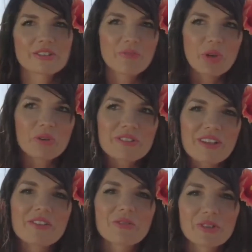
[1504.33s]
of posts
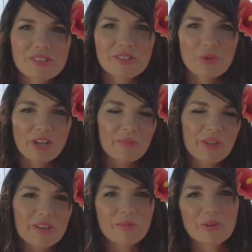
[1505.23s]
on the reasons why I'm
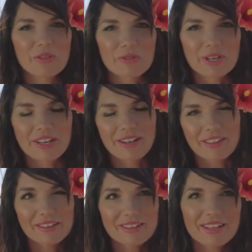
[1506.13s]
on number three. I
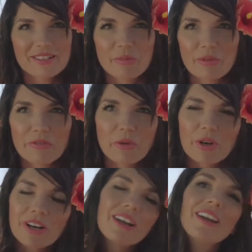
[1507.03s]
think today's number
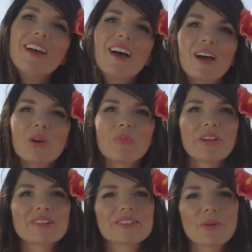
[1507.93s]
four. Um,
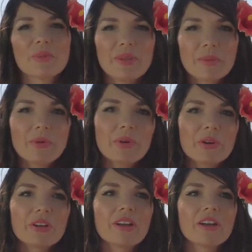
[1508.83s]
but so I'm a big
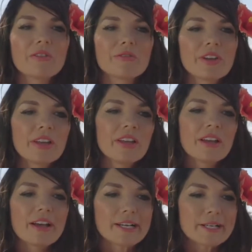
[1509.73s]
proponent of
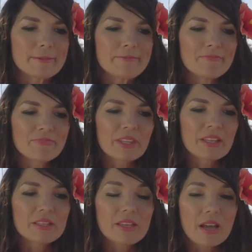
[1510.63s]
um,
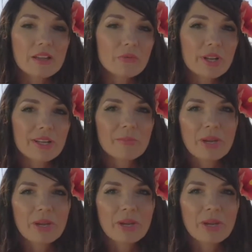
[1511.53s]
not running
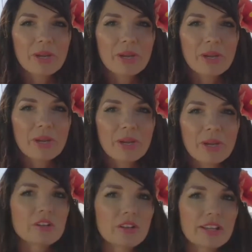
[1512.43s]
marathons or in,
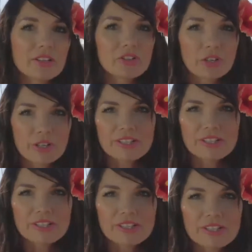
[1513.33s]
like endurance
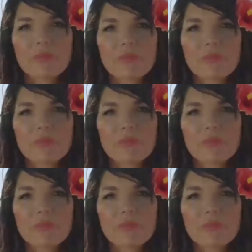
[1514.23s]
type